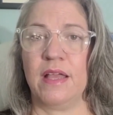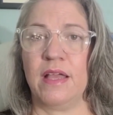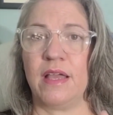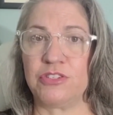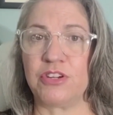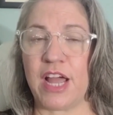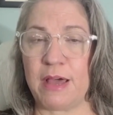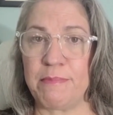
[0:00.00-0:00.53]

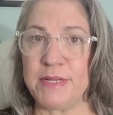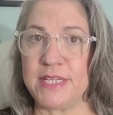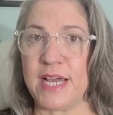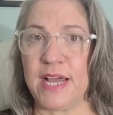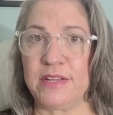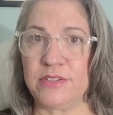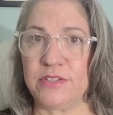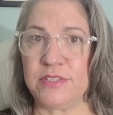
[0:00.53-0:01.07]
Extra
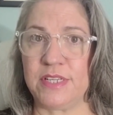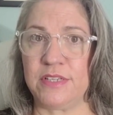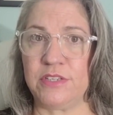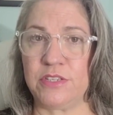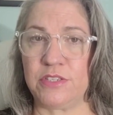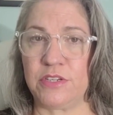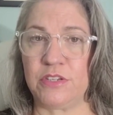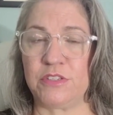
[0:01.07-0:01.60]
appetizers and
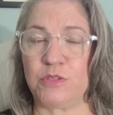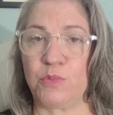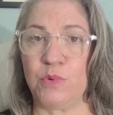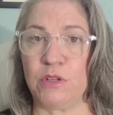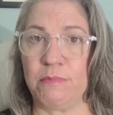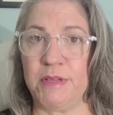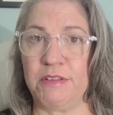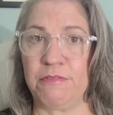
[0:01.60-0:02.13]
desserts
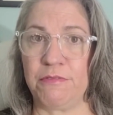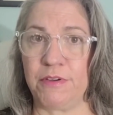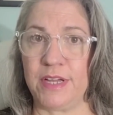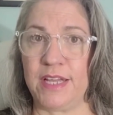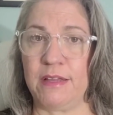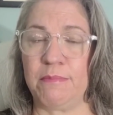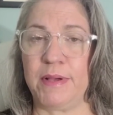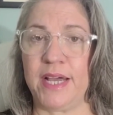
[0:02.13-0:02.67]
will be
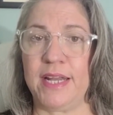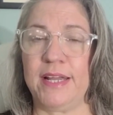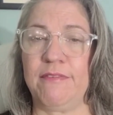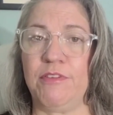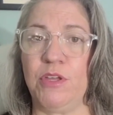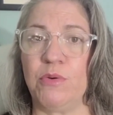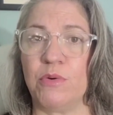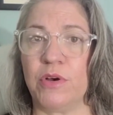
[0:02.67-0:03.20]
free, but
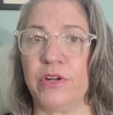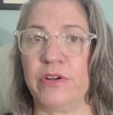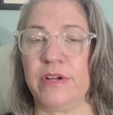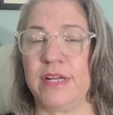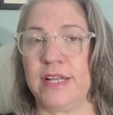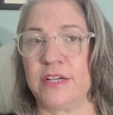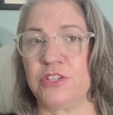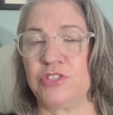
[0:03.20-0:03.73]
if you order
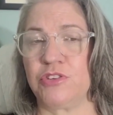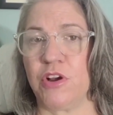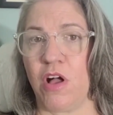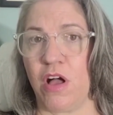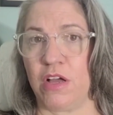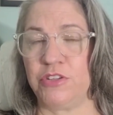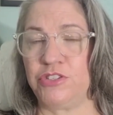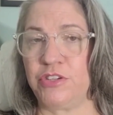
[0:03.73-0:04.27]
an extra
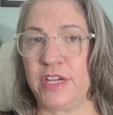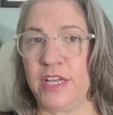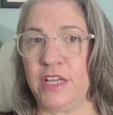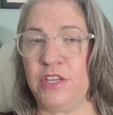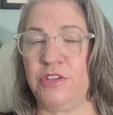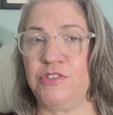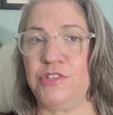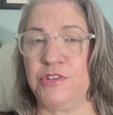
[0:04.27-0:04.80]
entree,
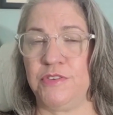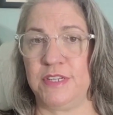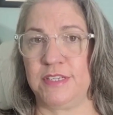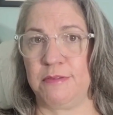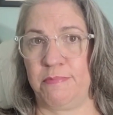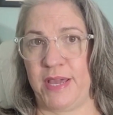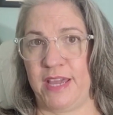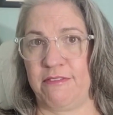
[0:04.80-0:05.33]
you do need
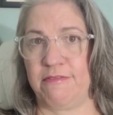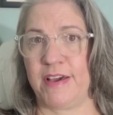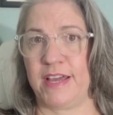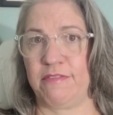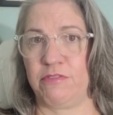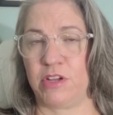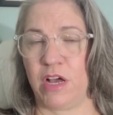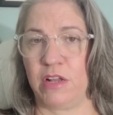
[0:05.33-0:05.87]
to pay
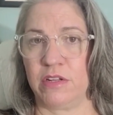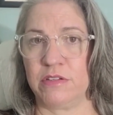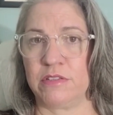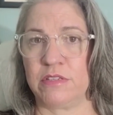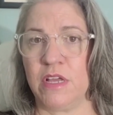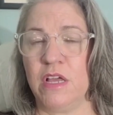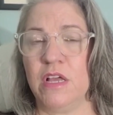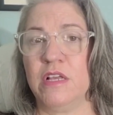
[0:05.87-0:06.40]

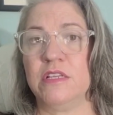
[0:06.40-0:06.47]
$5.